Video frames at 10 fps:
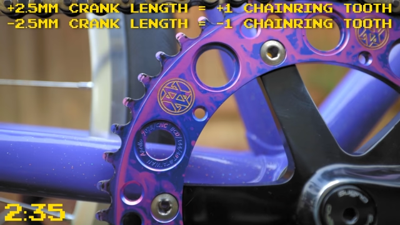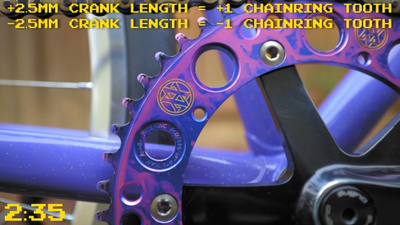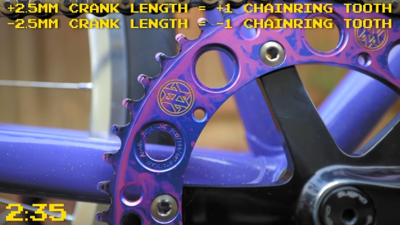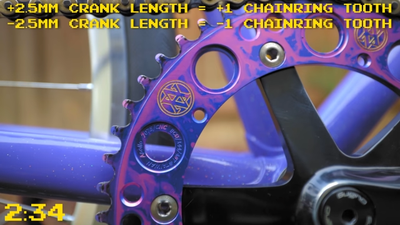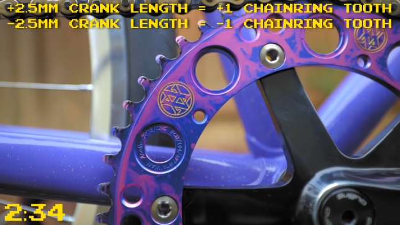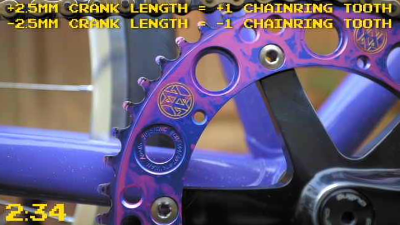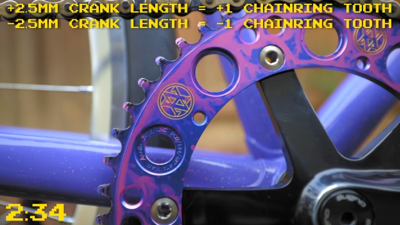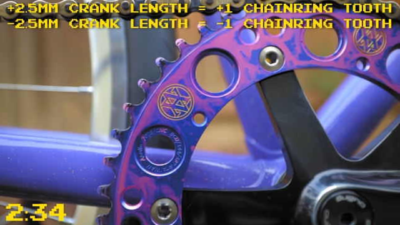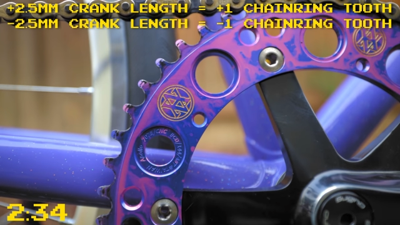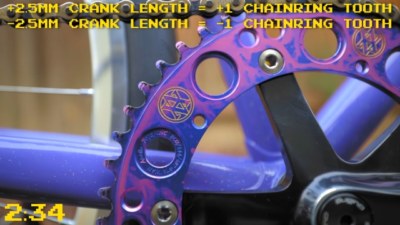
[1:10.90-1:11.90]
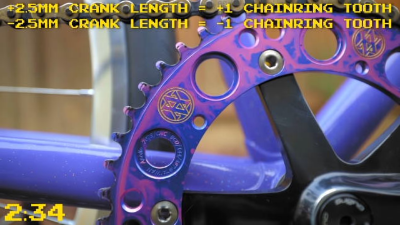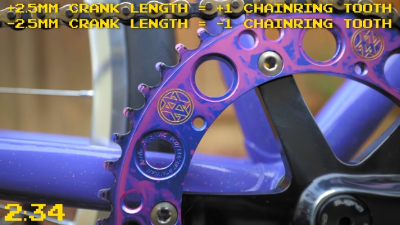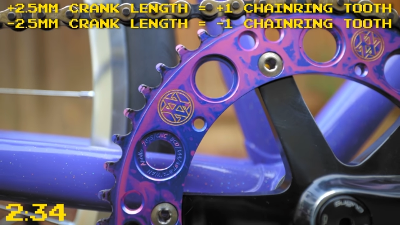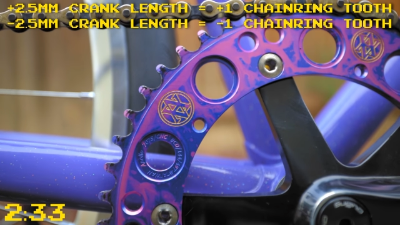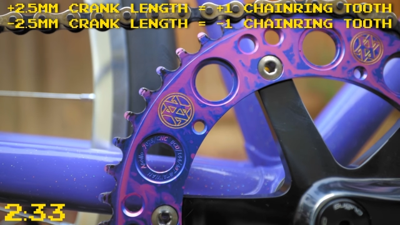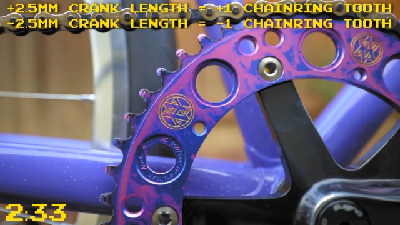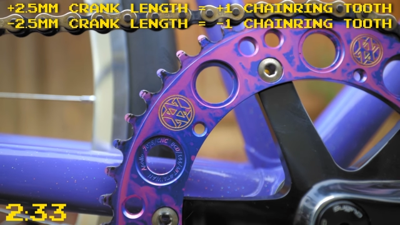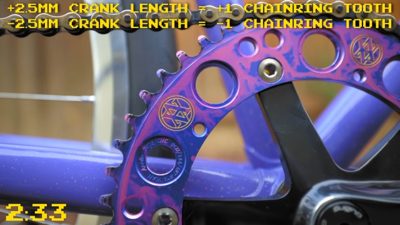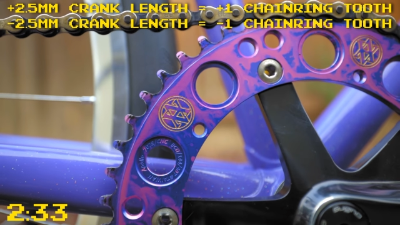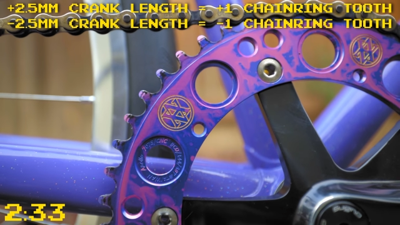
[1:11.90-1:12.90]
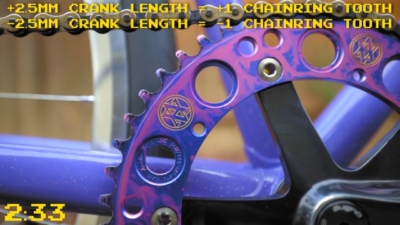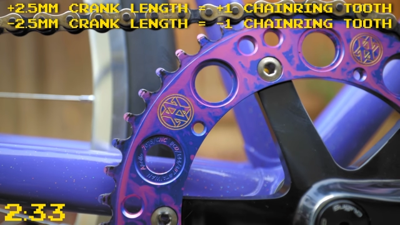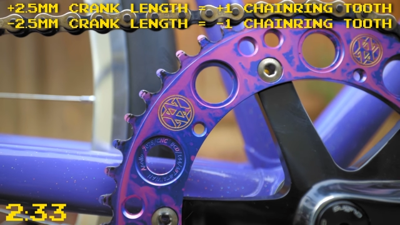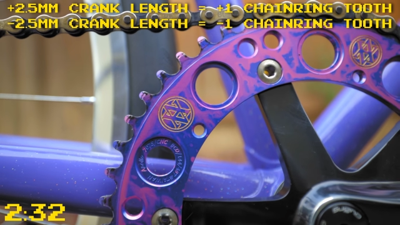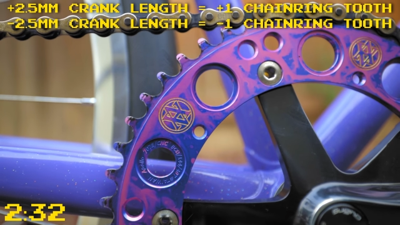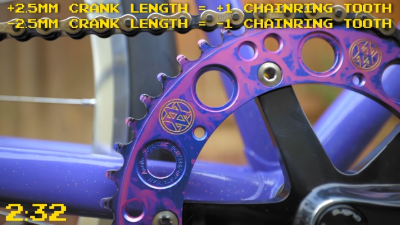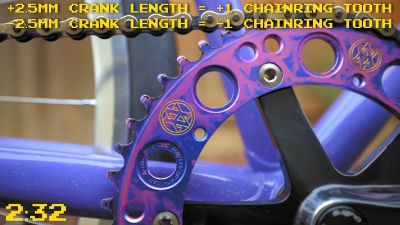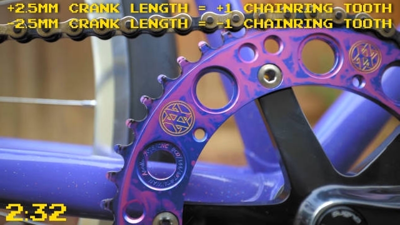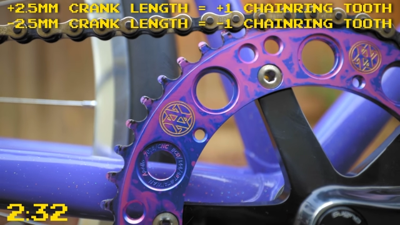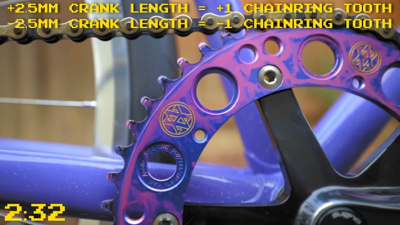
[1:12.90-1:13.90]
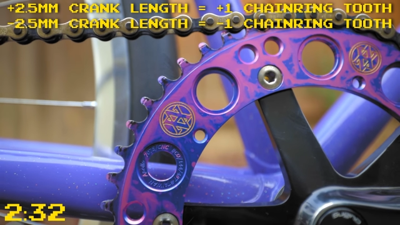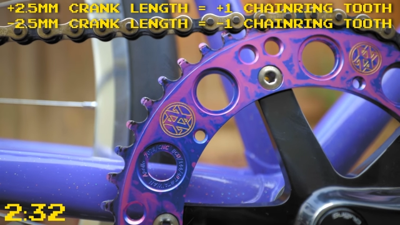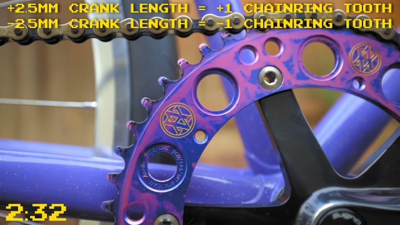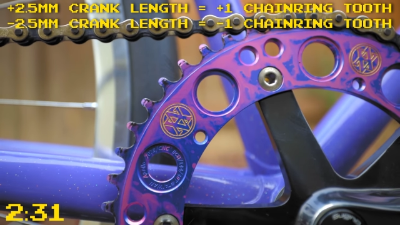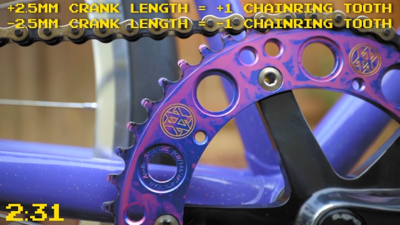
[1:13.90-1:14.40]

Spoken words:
Nobody's mouth can be seen.